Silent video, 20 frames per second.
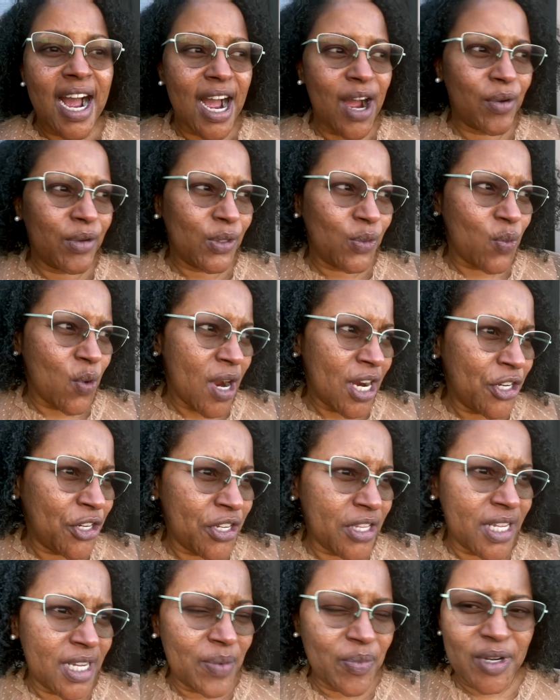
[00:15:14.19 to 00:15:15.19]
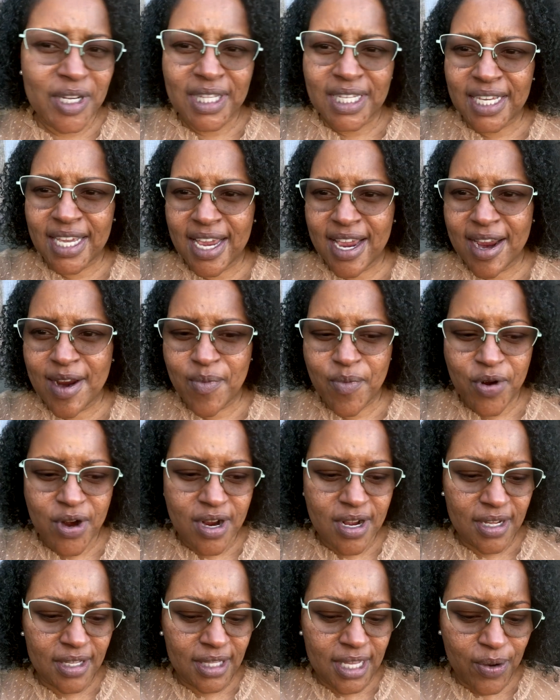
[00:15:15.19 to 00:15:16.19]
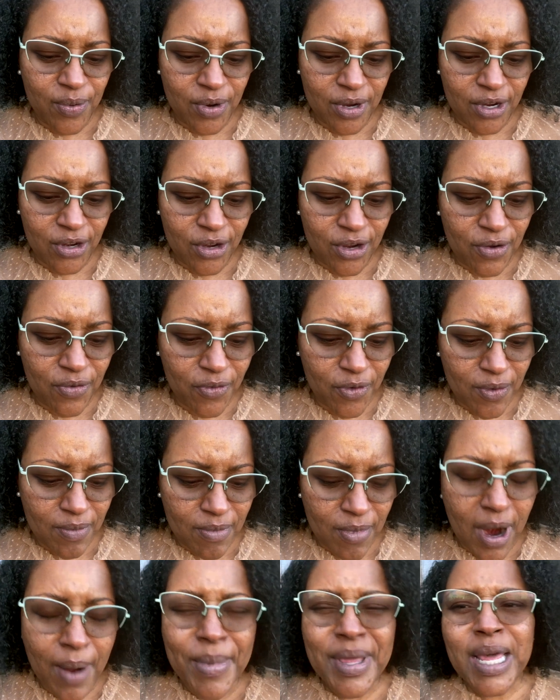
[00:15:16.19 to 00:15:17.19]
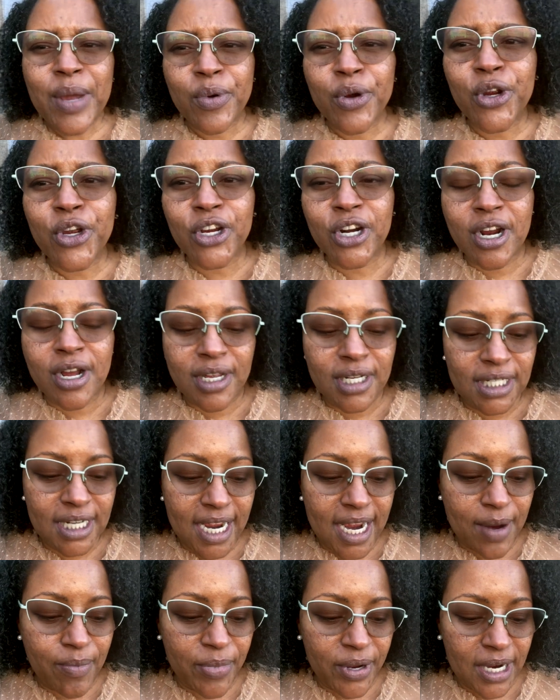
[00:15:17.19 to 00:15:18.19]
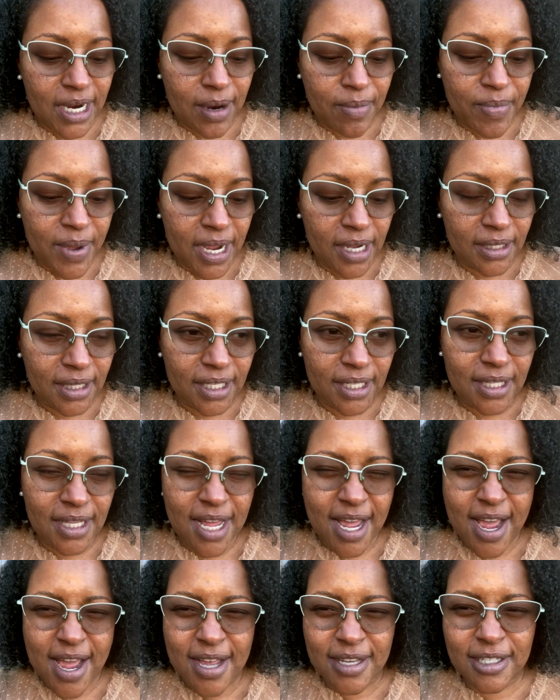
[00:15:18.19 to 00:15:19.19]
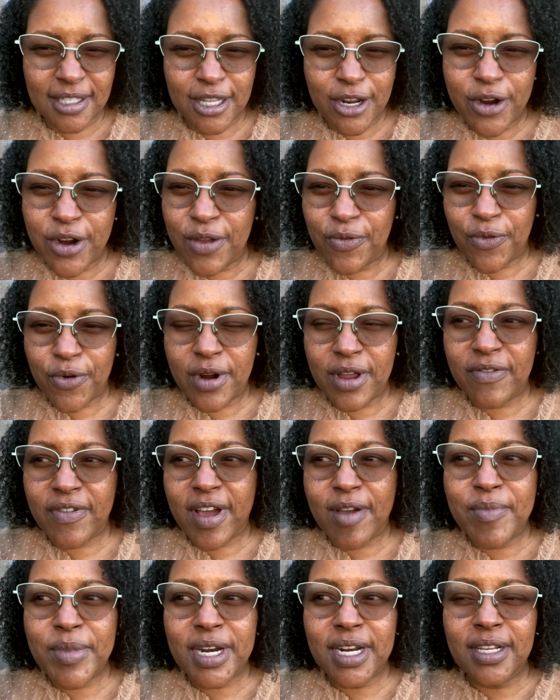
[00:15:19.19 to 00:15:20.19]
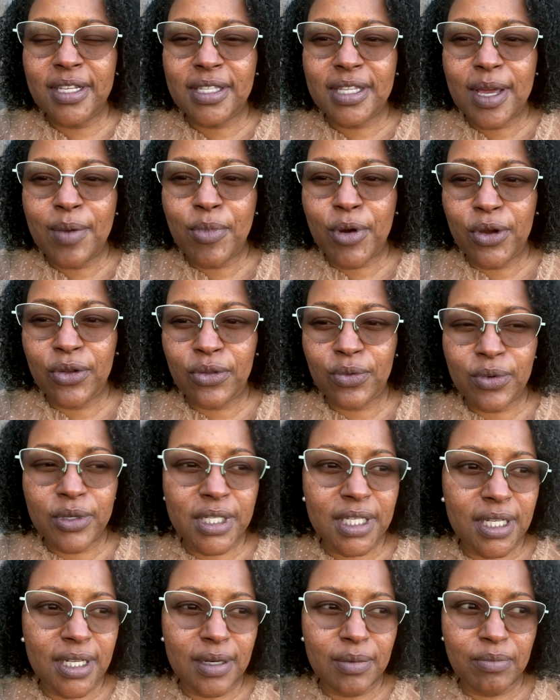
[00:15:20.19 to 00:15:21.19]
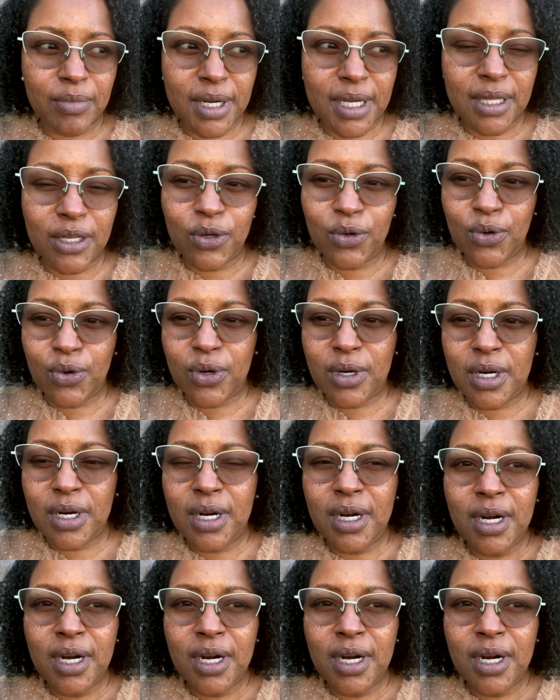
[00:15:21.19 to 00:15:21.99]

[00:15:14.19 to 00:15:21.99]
I was watching them on the camera. They were good for, I mean, they were good all day, but about the last 30, 45 minutes, they both were sitting by the door.